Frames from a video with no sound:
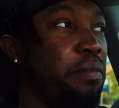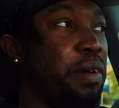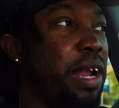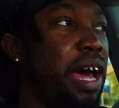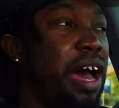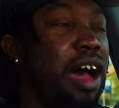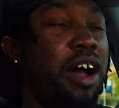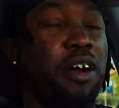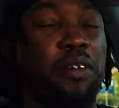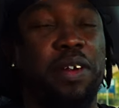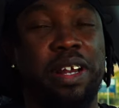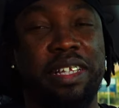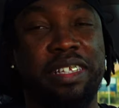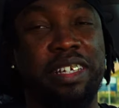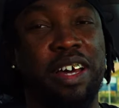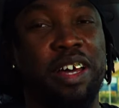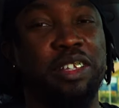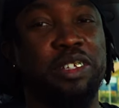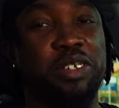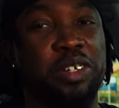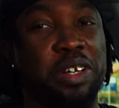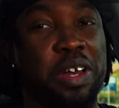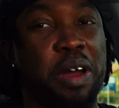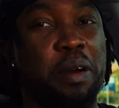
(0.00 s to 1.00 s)
But I already
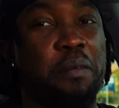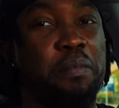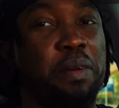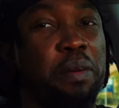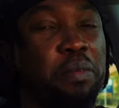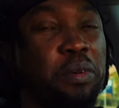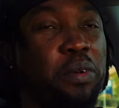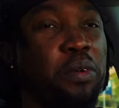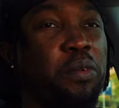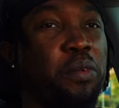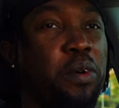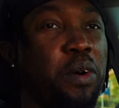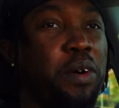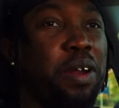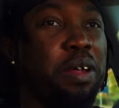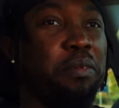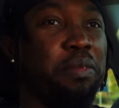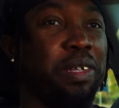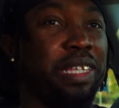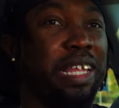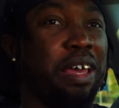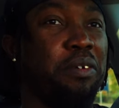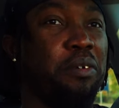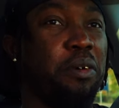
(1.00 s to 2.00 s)
talked to a couple people who want it,
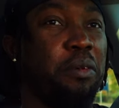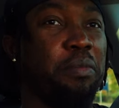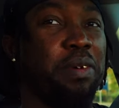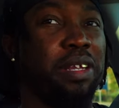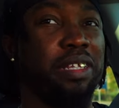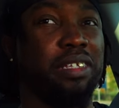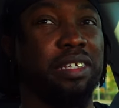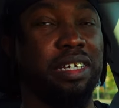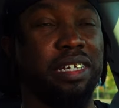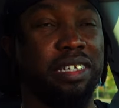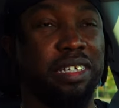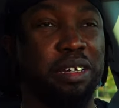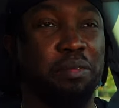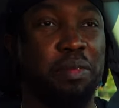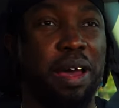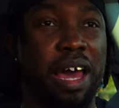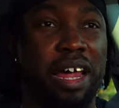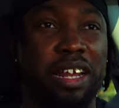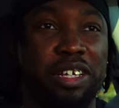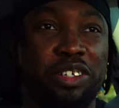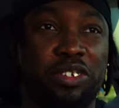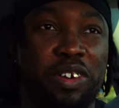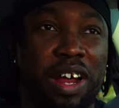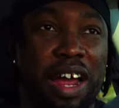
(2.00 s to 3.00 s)
but they want me to teach them how
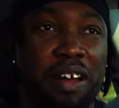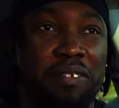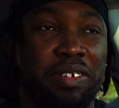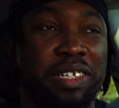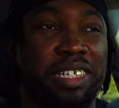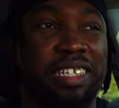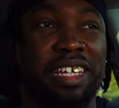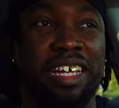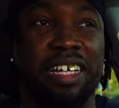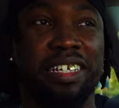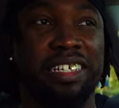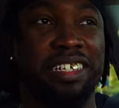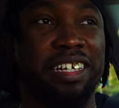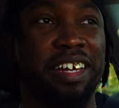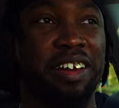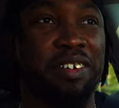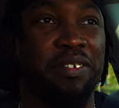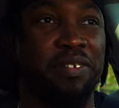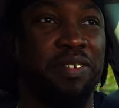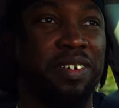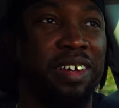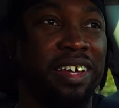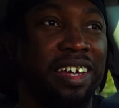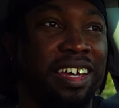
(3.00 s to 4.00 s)
to drive a stick
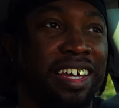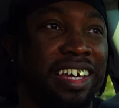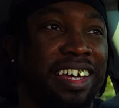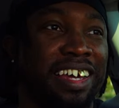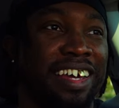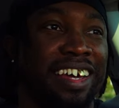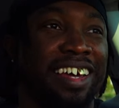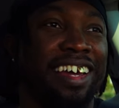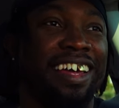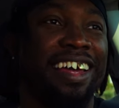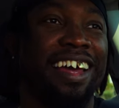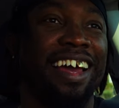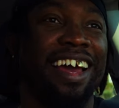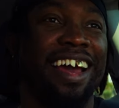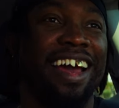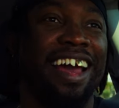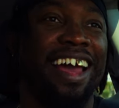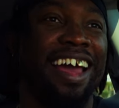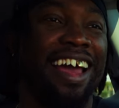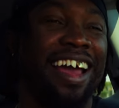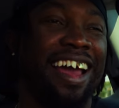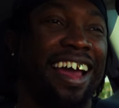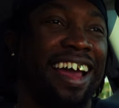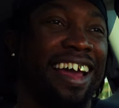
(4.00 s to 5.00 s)
shift.
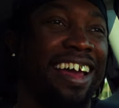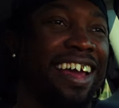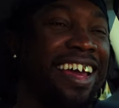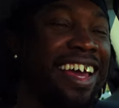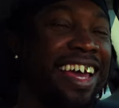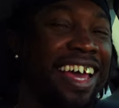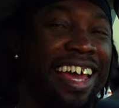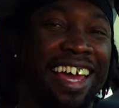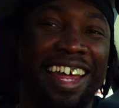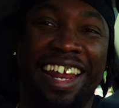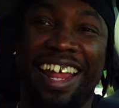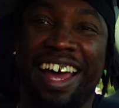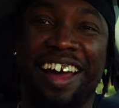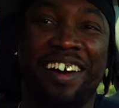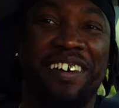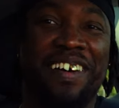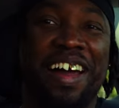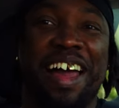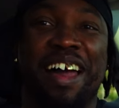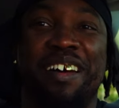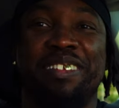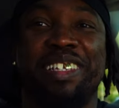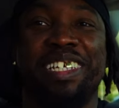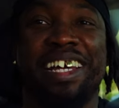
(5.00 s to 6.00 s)
And I don't
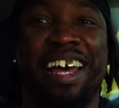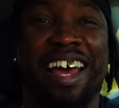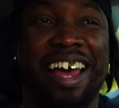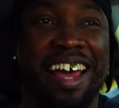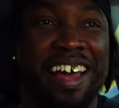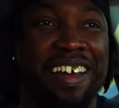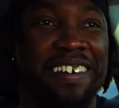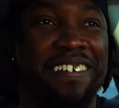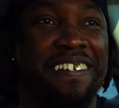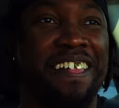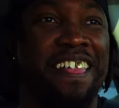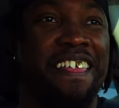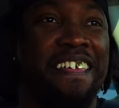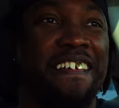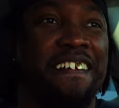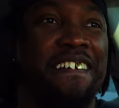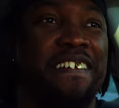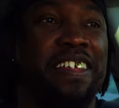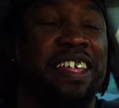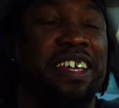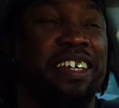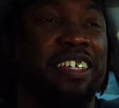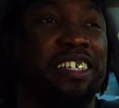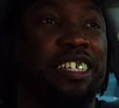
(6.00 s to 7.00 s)
have time.
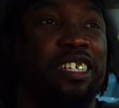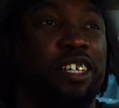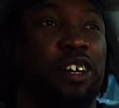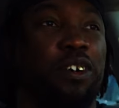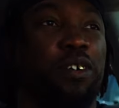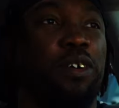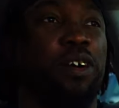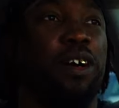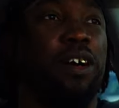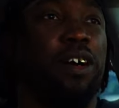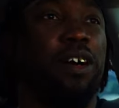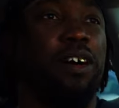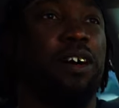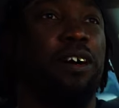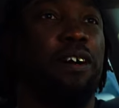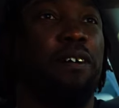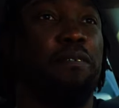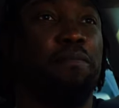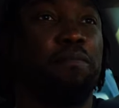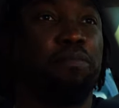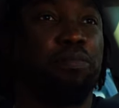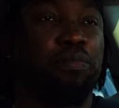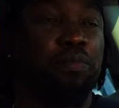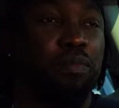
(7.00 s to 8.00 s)
So,
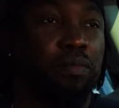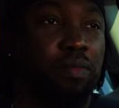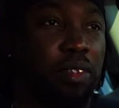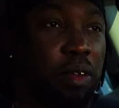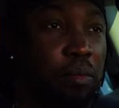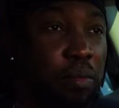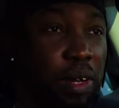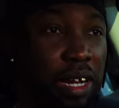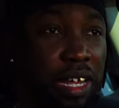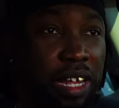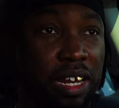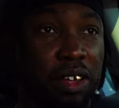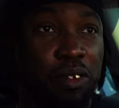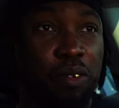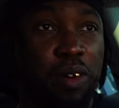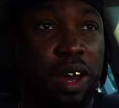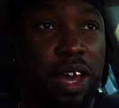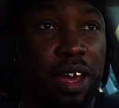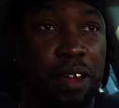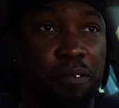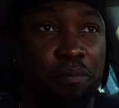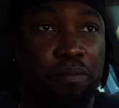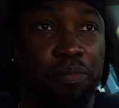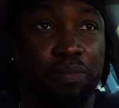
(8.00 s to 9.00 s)
but
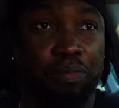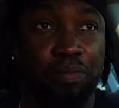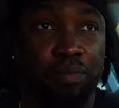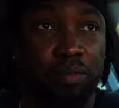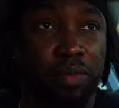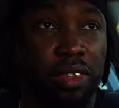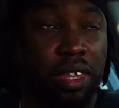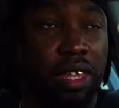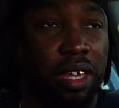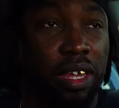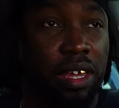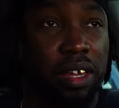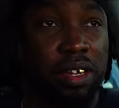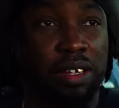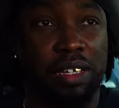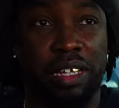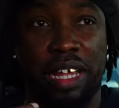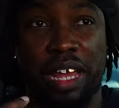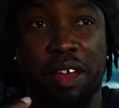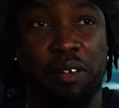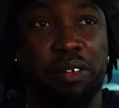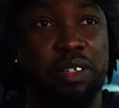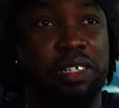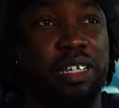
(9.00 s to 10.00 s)
anyway,
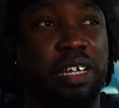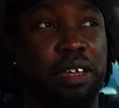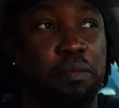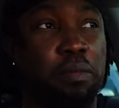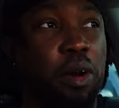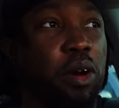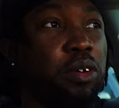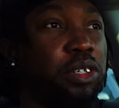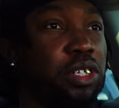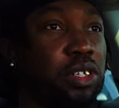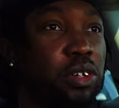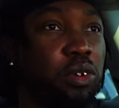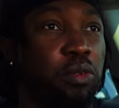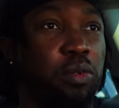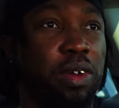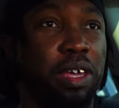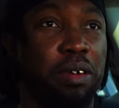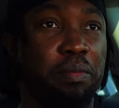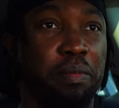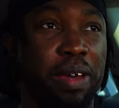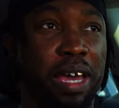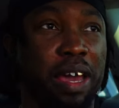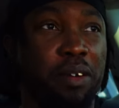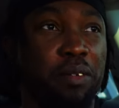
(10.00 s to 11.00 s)
it was an emotional
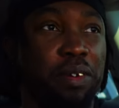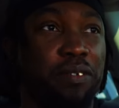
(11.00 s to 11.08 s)
week, man.